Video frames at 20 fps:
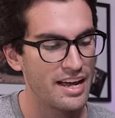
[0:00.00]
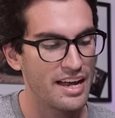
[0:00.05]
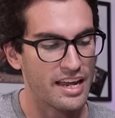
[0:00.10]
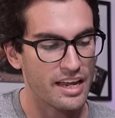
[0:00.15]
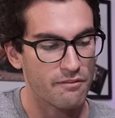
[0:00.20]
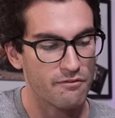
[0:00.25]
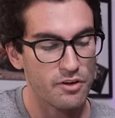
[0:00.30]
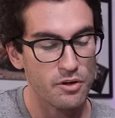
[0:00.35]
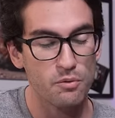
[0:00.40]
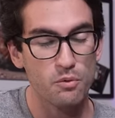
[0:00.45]

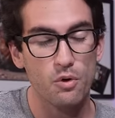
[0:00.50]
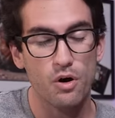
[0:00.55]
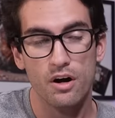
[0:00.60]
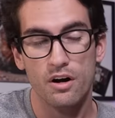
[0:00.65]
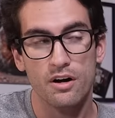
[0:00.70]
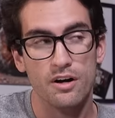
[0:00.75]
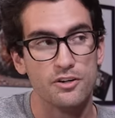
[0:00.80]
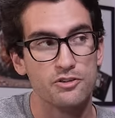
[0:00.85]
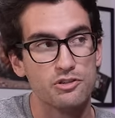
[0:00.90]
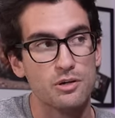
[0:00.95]
If you
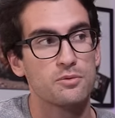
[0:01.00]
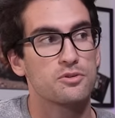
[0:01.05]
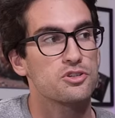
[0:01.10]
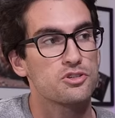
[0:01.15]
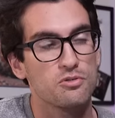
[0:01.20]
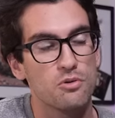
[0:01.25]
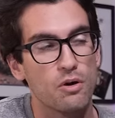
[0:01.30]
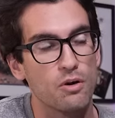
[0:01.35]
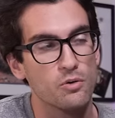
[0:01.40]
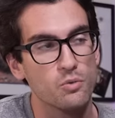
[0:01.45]

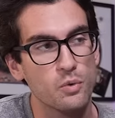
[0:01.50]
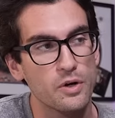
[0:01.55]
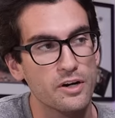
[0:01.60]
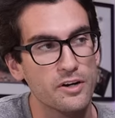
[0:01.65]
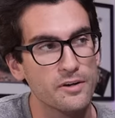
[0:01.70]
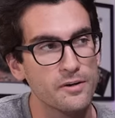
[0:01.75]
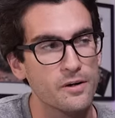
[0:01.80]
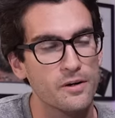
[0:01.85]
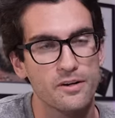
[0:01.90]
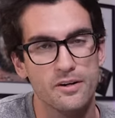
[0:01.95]
troubleshoot
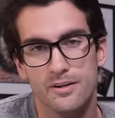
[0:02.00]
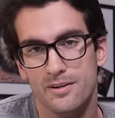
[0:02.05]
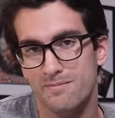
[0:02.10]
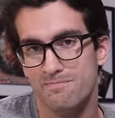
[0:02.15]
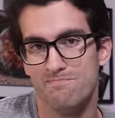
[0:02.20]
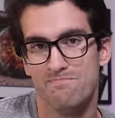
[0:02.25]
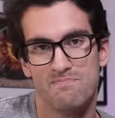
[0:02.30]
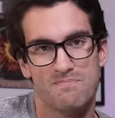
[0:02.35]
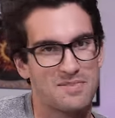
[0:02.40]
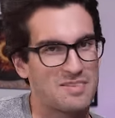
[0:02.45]
hardware on a
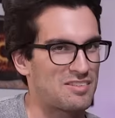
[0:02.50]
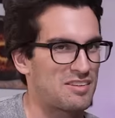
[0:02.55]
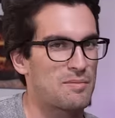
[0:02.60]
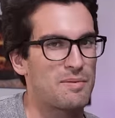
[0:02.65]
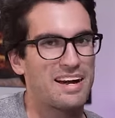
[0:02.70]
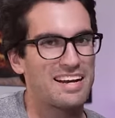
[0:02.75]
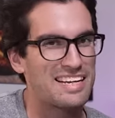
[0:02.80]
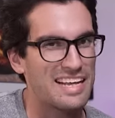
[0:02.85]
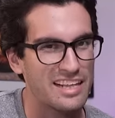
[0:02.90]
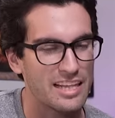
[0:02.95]

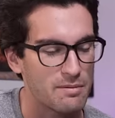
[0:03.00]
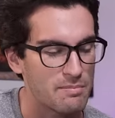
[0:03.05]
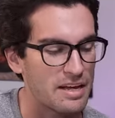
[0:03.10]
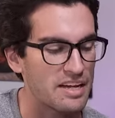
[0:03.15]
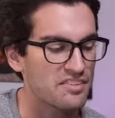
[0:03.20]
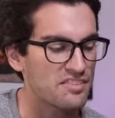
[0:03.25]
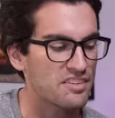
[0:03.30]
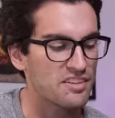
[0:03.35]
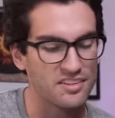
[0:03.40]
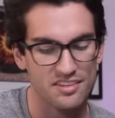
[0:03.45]
semi-daily
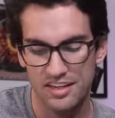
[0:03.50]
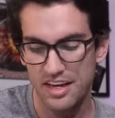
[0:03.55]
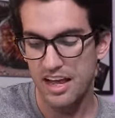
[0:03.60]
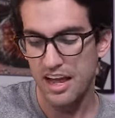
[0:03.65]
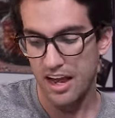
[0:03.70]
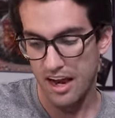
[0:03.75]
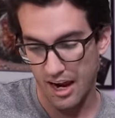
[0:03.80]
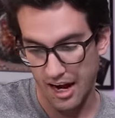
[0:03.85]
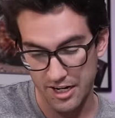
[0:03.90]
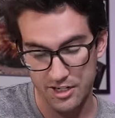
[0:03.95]
basis,
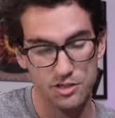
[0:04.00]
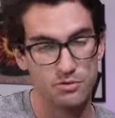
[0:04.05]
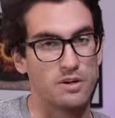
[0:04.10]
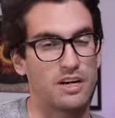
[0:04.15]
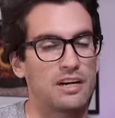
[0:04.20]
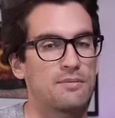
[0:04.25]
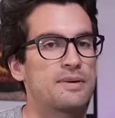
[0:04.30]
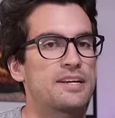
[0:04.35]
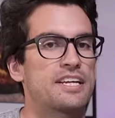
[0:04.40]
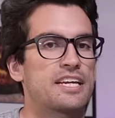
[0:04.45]
I do
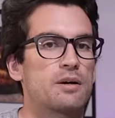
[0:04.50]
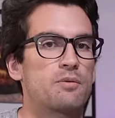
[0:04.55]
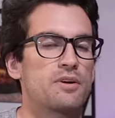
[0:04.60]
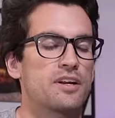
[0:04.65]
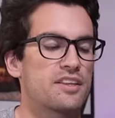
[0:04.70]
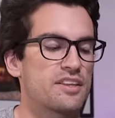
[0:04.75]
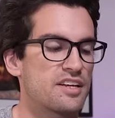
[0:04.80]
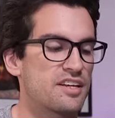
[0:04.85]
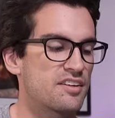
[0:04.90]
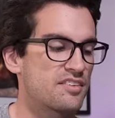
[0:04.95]
recommend you get one
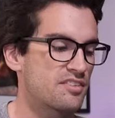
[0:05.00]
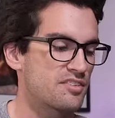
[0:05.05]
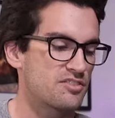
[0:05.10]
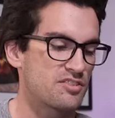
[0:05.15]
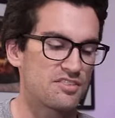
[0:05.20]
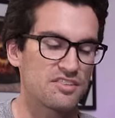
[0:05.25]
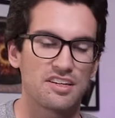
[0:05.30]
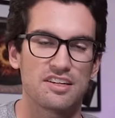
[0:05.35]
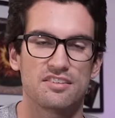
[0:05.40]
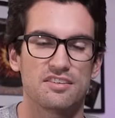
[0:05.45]
of these. It's
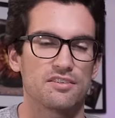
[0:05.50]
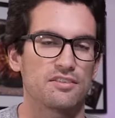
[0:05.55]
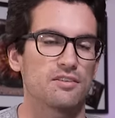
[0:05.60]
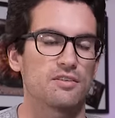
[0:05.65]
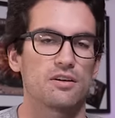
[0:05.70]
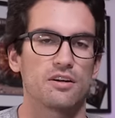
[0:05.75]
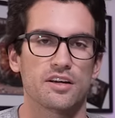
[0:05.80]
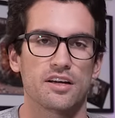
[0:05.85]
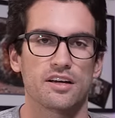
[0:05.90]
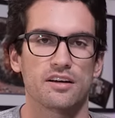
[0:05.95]
just easier than
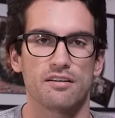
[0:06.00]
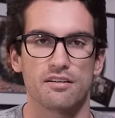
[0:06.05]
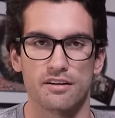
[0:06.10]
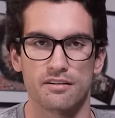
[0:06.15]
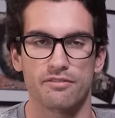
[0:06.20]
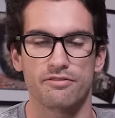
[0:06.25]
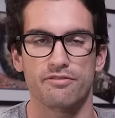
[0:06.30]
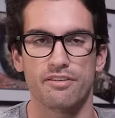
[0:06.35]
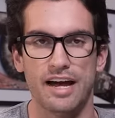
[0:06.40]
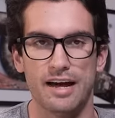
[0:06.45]
lugging a
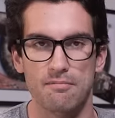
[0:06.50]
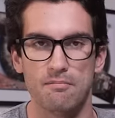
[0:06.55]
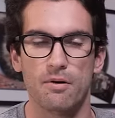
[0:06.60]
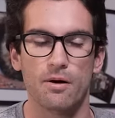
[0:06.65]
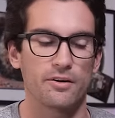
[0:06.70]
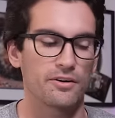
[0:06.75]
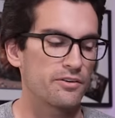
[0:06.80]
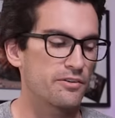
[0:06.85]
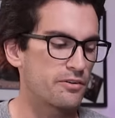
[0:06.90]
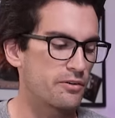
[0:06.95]
fat
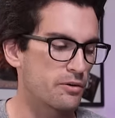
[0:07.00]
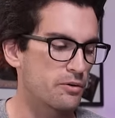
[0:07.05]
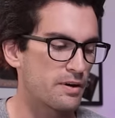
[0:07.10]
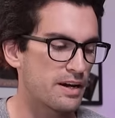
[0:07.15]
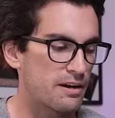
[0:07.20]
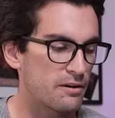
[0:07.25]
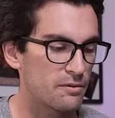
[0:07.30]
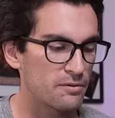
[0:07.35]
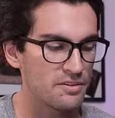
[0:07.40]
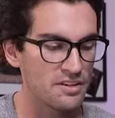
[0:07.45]
monitor
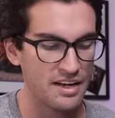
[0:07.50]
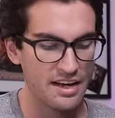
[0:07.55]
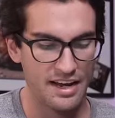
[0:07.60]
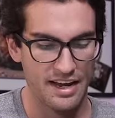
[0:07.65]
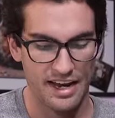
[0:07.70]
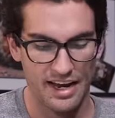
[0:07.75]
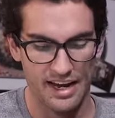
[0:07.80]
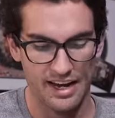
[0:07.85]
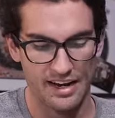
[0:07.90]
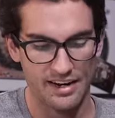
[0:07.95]
around.
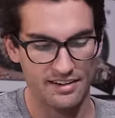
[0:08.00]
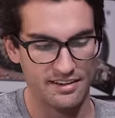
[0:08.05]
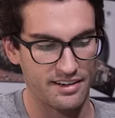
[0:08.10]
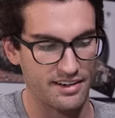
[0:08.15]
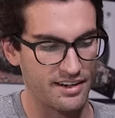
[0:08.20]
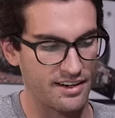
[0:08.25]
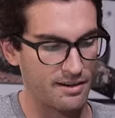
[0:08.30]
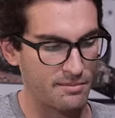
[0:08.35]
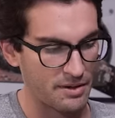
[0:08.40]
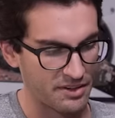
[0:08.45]
And
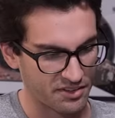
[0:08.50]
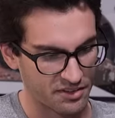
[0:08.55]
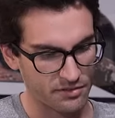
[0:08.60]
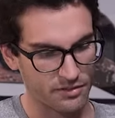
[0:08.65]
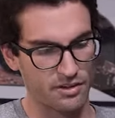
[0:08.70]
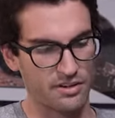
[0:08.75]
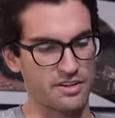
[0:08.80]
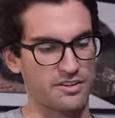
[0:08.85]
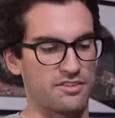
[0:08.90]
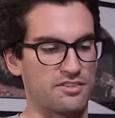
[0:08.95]
best of
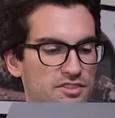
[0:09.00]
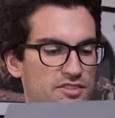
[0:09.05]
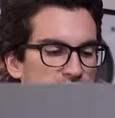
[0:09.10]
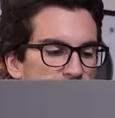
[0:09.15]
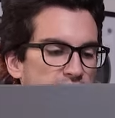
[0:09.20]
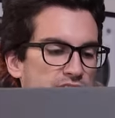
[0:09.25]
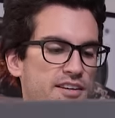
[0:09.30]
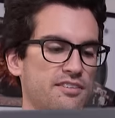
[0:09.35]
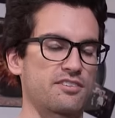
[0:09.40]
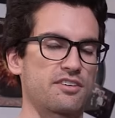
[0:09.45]
all, you can just
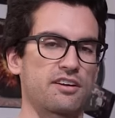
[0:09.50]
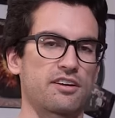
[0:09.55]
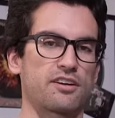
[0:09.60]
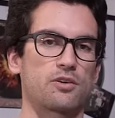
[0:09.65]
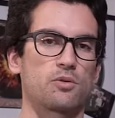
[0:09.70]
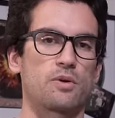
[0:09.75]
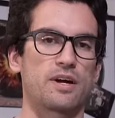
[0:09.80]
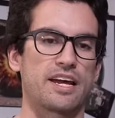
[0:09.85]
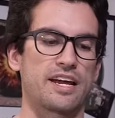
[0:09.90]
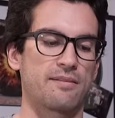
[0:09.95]
kind of tuck it
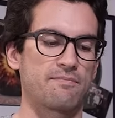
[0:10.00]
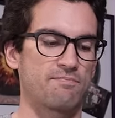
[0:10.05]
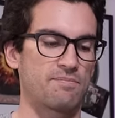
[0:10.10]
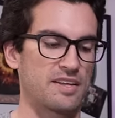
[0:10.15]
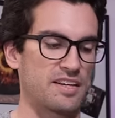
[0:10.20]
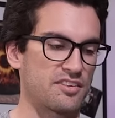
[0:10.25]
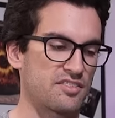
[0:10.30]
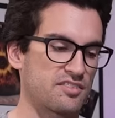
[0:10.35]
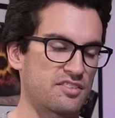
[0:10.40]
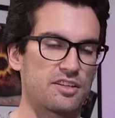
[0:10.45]
away.
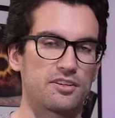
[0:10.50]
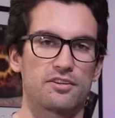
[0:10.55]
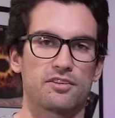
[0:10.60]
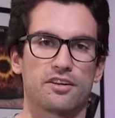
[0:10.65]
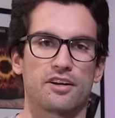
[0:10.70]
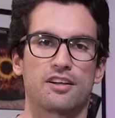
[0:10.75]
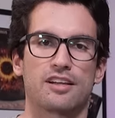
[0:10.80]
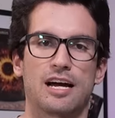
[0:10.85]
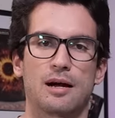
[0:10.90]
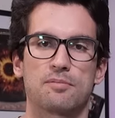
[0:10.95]
It's thinner than
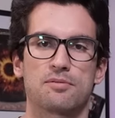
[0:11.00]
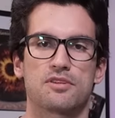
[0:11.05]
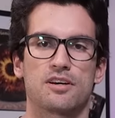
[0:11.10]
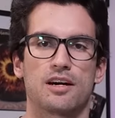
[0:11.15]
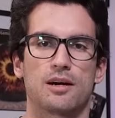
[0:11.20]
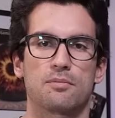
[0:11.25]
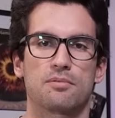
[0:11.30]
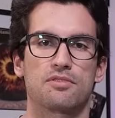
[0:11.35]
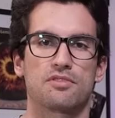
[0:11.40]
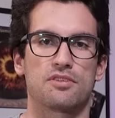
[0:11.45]
a
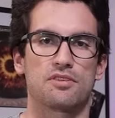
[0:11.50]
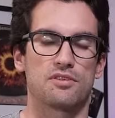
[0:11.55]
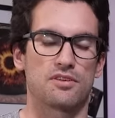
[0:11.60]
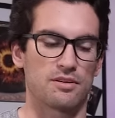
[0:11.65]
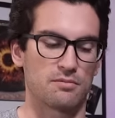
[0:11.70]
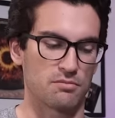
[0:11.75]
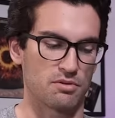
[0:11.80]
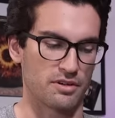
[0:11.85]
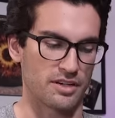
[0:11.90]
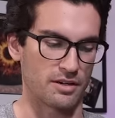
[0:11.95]
laptop, so you
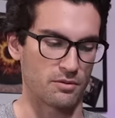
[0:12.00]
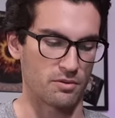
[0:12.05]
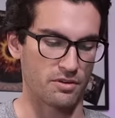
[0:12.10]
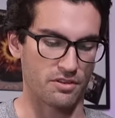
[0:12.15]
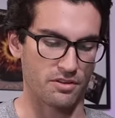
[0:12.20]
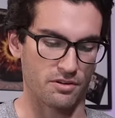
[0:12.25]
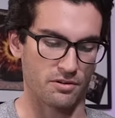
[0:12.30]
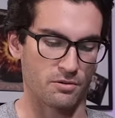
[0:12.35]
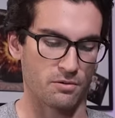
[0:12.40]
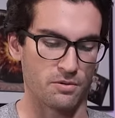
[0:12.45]
can bring it with
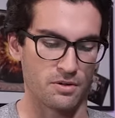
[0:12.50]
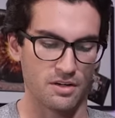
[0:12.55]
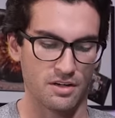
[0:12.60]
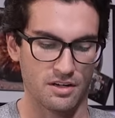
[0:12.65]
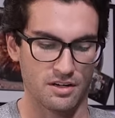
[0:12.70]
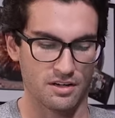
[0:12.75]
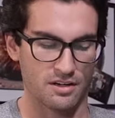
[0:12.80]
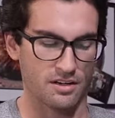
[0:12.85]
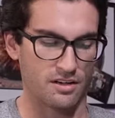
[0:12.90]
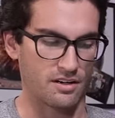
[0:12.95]
you
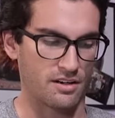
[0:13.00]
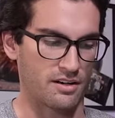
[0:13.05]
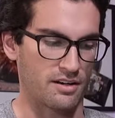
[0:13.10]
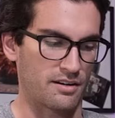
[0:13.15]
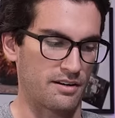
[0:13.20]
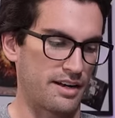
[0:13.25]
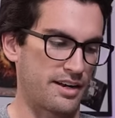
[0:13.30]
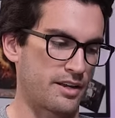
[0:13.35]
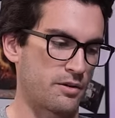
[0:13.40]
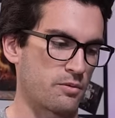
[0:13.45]

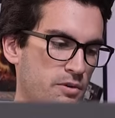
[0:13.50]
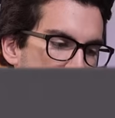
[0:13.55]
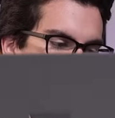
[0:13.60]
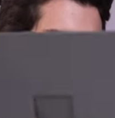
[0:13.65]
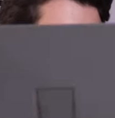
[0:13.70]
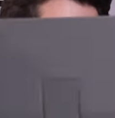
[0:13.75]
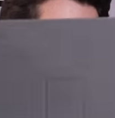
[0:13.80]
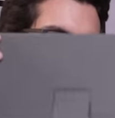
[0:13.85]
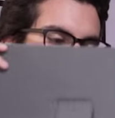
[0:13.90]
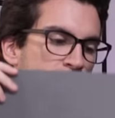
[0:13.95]
anywhere you
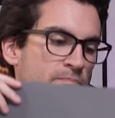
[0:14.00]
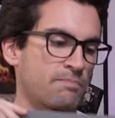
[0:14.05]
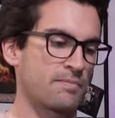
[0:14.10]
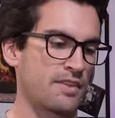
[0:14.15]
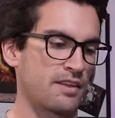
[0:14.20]
go.